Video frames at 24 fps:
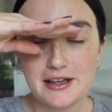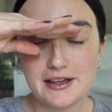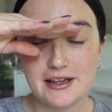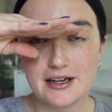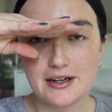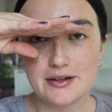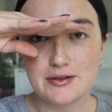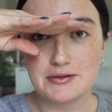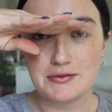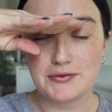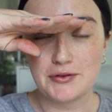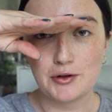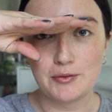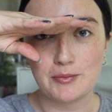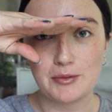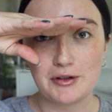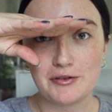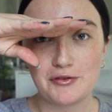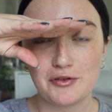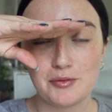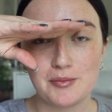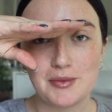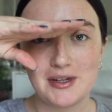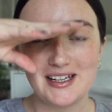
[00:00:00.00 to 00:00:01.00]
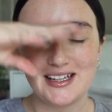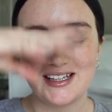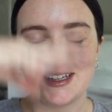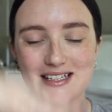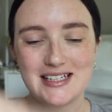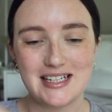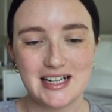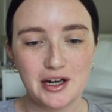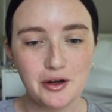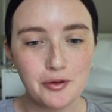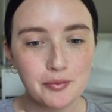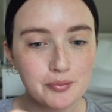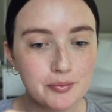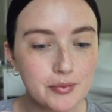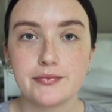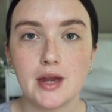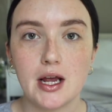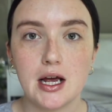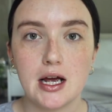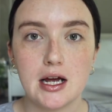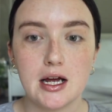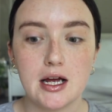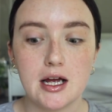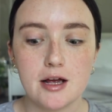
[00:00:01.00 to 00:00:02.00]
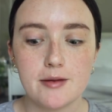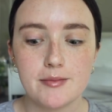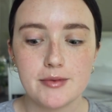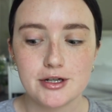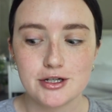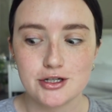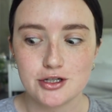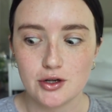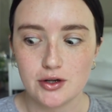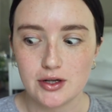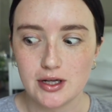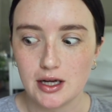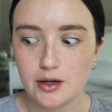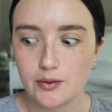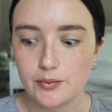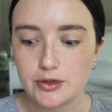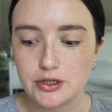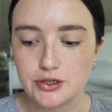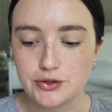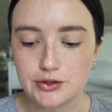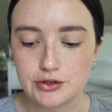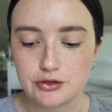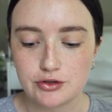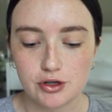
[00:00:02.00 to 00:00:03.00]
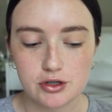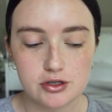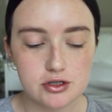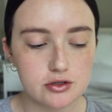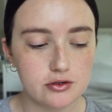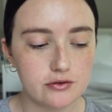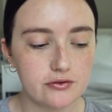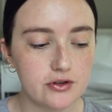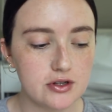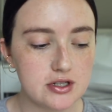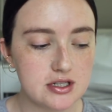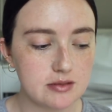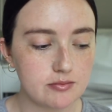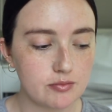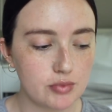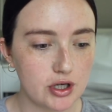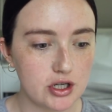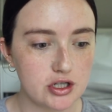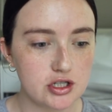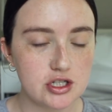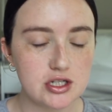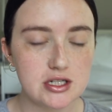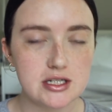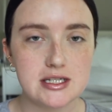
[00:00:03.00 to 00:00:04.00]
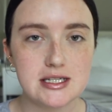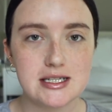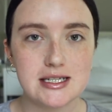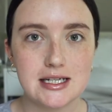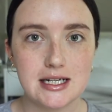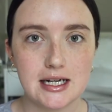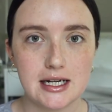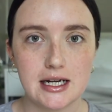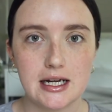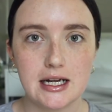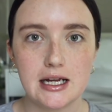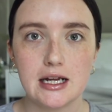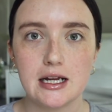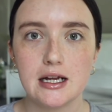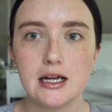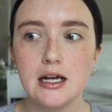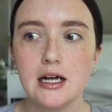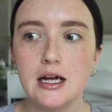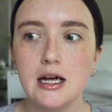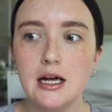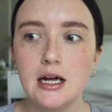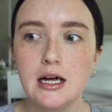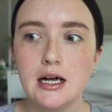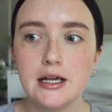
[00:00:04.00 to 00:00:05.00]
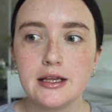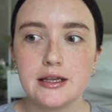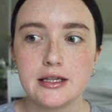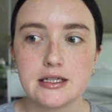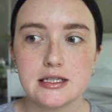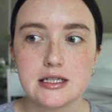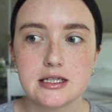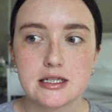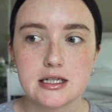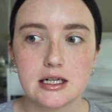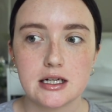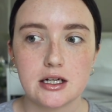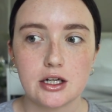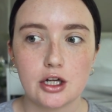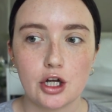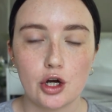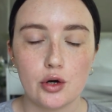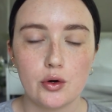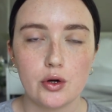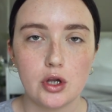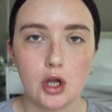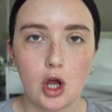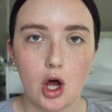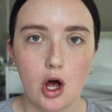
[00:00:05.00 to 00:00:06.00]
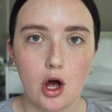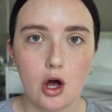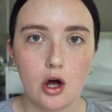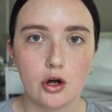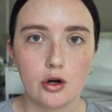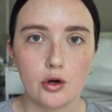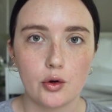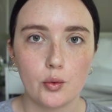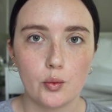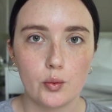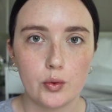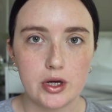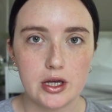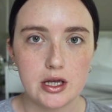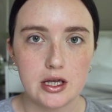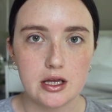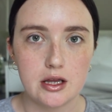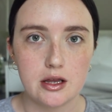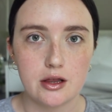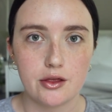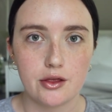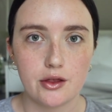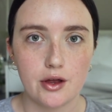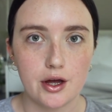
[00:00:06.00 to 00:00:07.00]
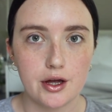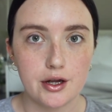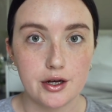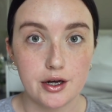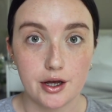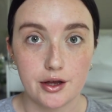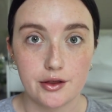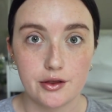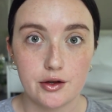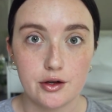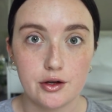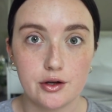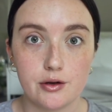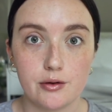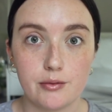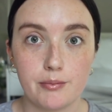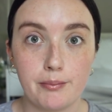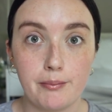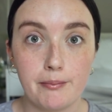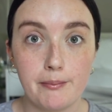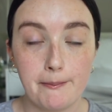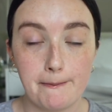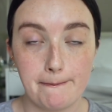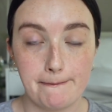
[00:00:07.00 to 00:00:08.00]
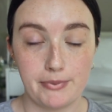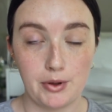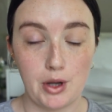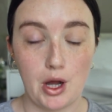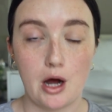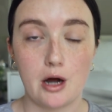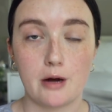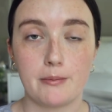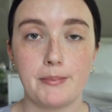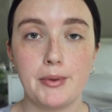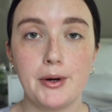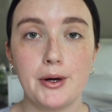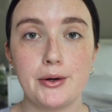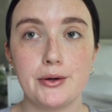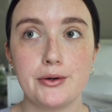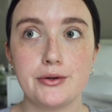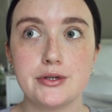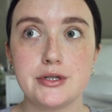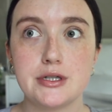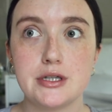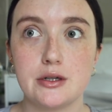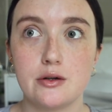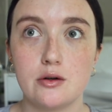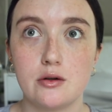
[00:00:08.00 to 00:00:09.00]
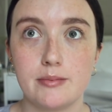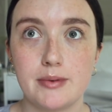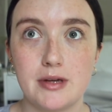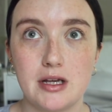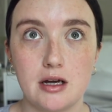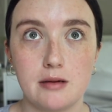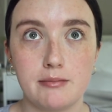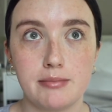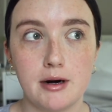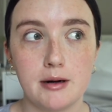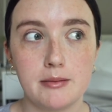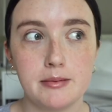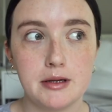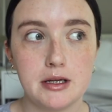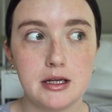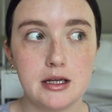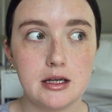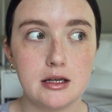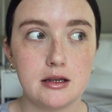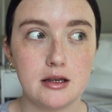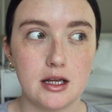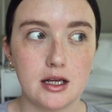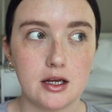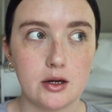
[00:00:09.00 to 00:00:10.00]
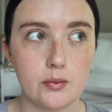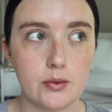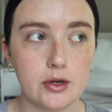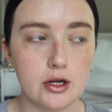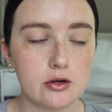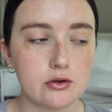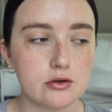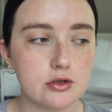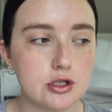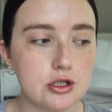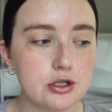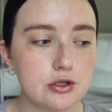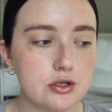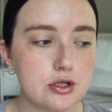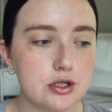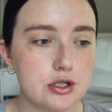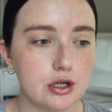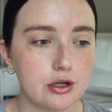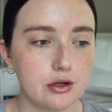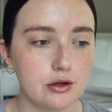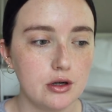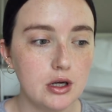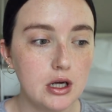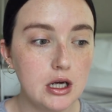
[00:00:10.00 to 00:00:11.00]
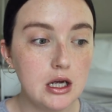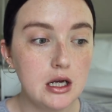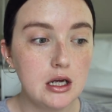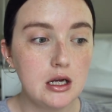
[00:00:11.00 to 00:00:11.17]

that I was filming from here down. So yeah, we're doing drugstore first impressions today. This is going to go along with another blog post that'll be up probably in like a week or two, so